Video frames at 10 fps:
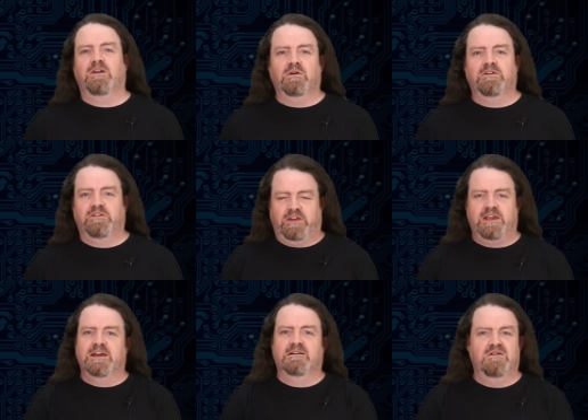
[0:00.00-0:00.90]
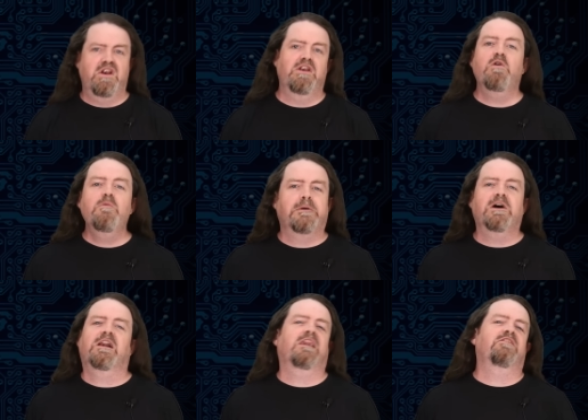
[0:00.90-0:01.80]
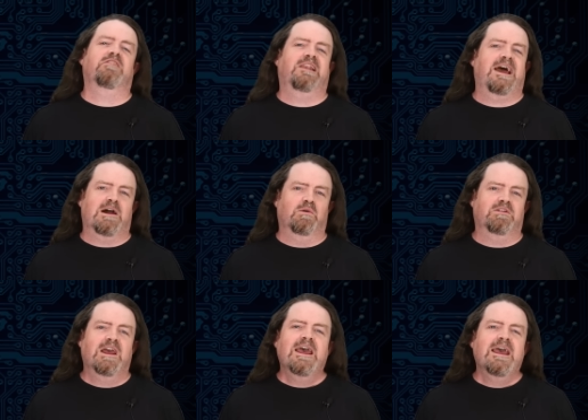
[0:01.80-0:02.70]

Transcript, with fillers: lawn saying, no burglars allowed.